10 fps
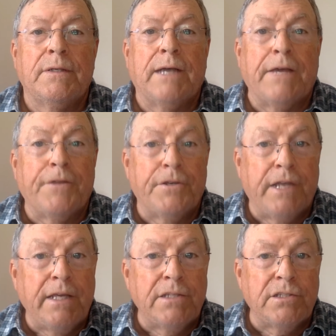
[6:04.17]

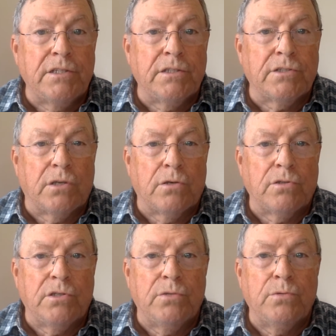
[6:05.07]
Athanasius
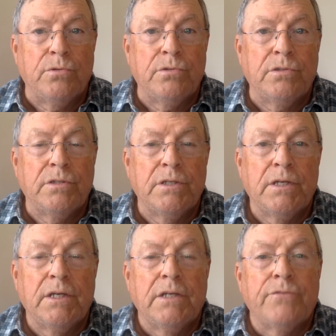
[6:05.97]
argued
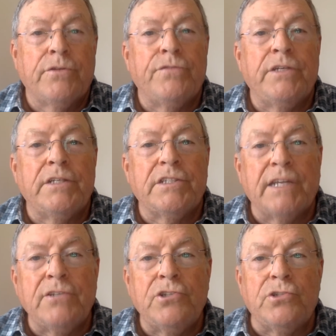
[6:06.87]
that the
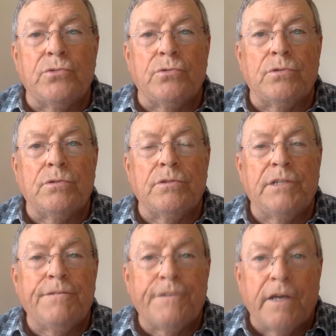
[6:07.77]
essential
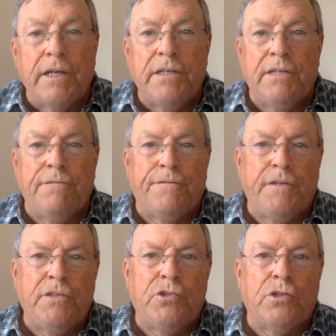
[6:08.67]
defining
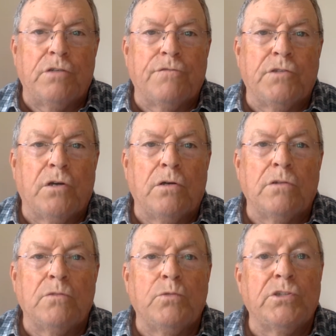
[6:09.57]
feature of
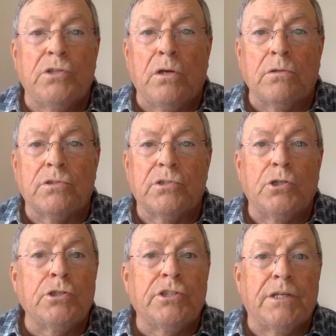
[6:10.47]
God was not
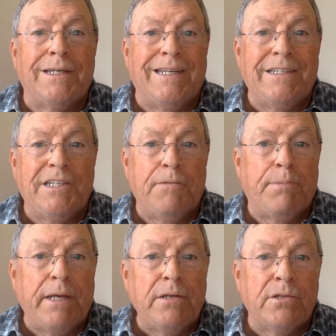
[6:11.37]
utter
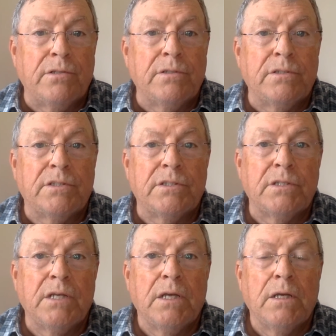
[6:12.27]

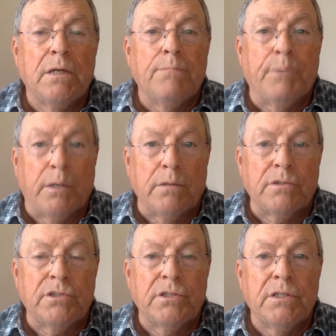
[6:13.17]
independence,
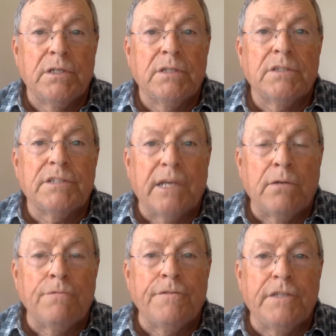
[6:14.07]
but
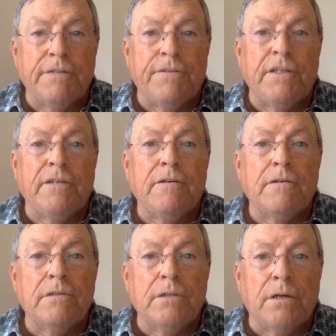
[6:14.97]
self-giving
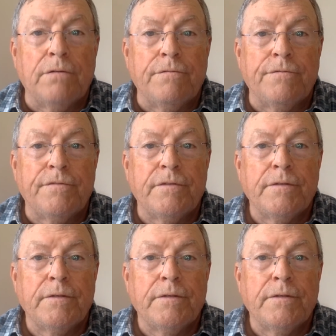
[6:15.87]
love,